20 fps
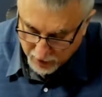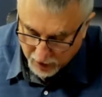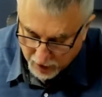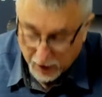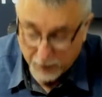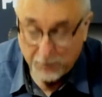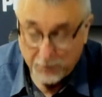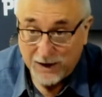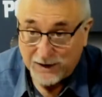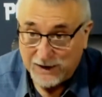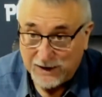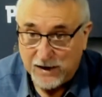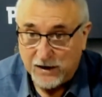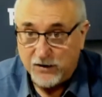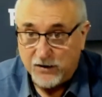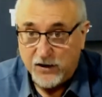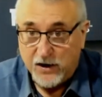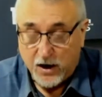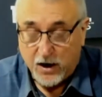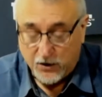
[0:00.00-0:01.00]
My lean
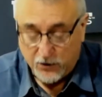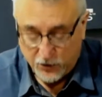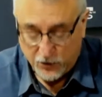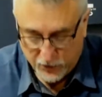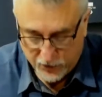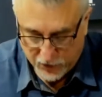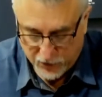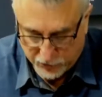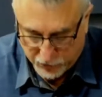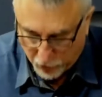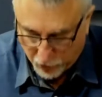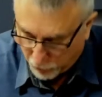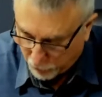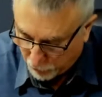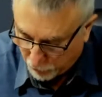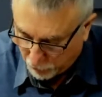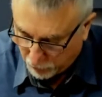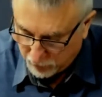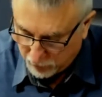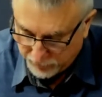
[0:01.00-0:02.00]
to the under in the
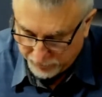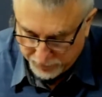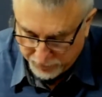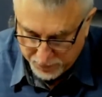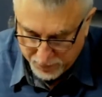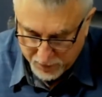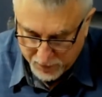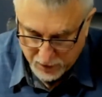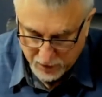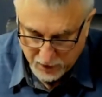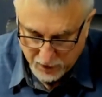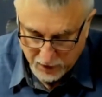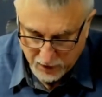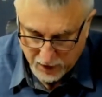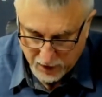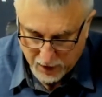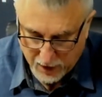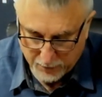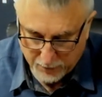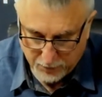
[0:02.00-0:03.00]
total.
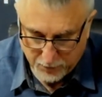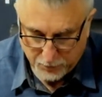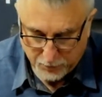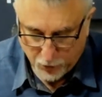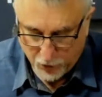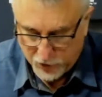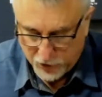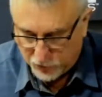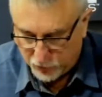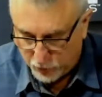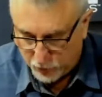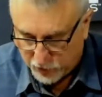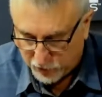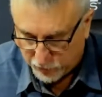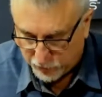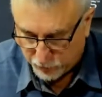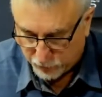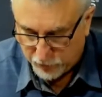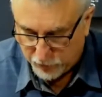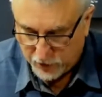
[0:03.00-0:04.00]
But boy, Duke
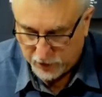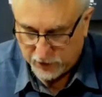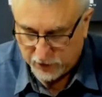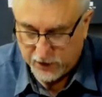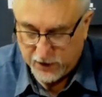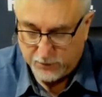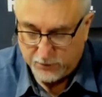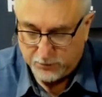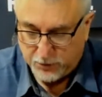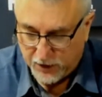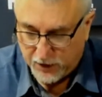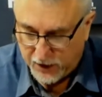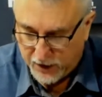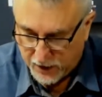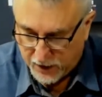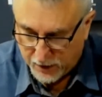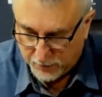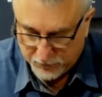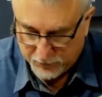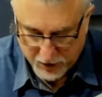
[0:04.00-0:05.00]
is really
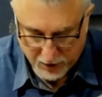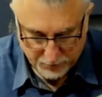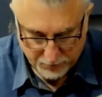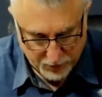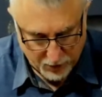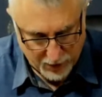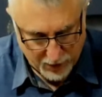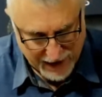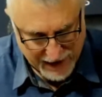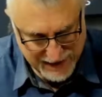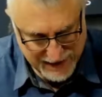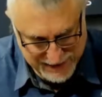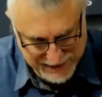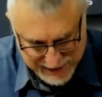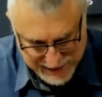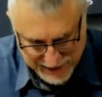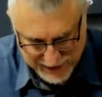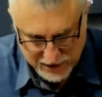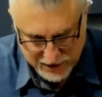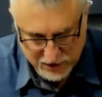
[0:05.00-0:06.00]
playing up tempo. I
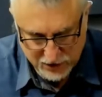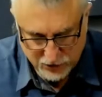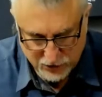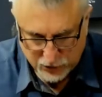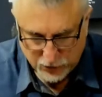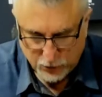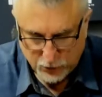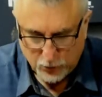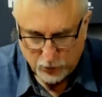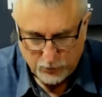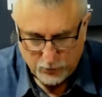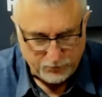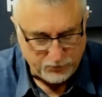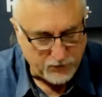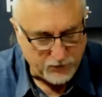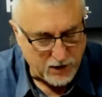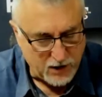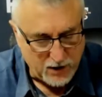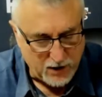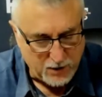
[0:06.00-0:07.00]
didn't do
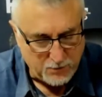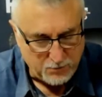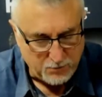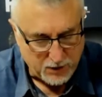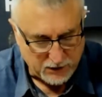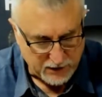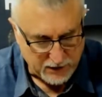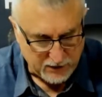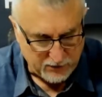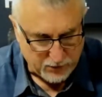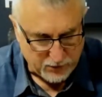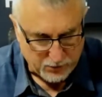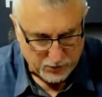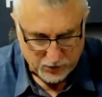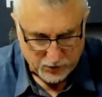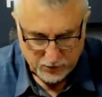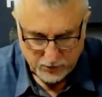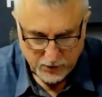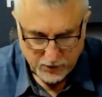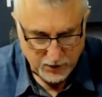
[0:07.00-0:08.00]

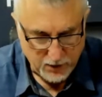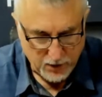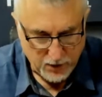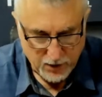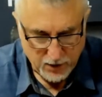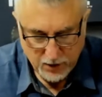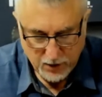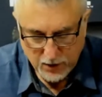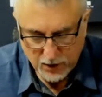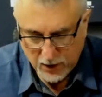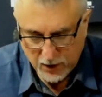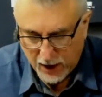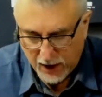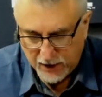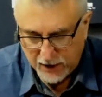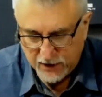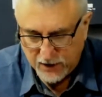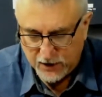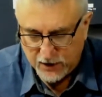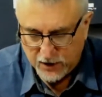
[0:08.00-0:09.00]
unbelievable.
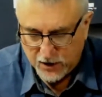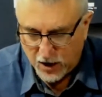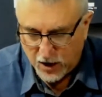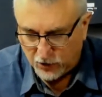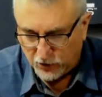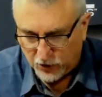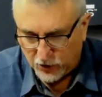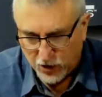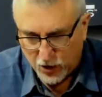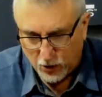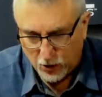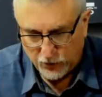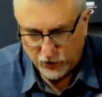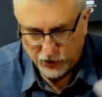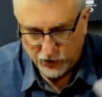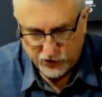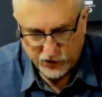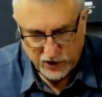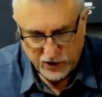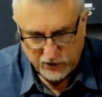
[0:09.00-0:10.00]
I didn't color code
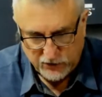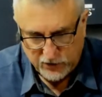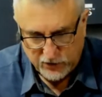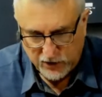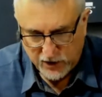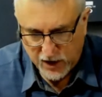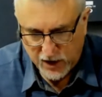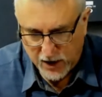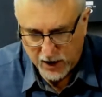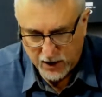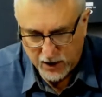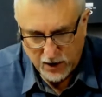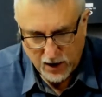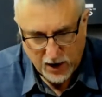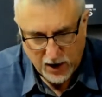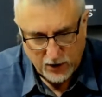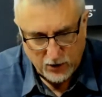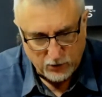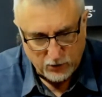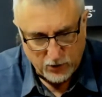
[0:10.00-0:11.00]
the sheet today.
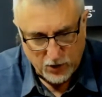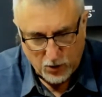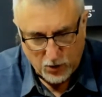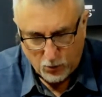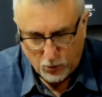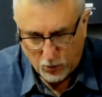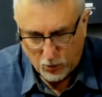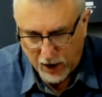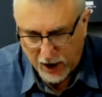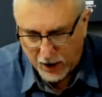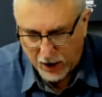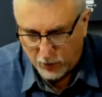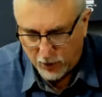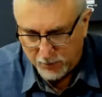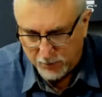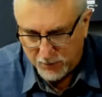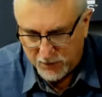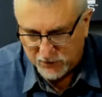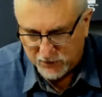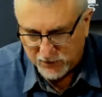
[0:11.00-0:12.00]
I don't know how
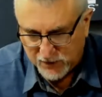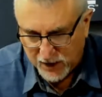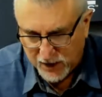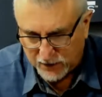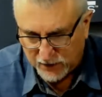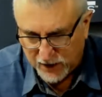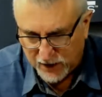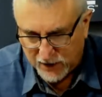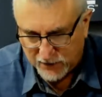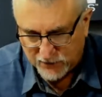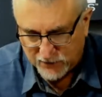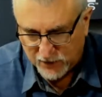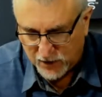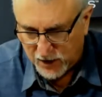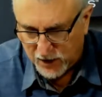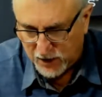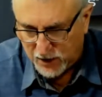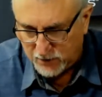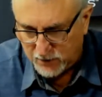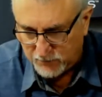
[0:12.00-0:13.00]
I missed that last
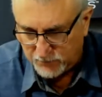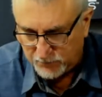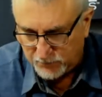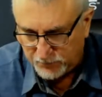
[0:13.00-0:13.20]
night.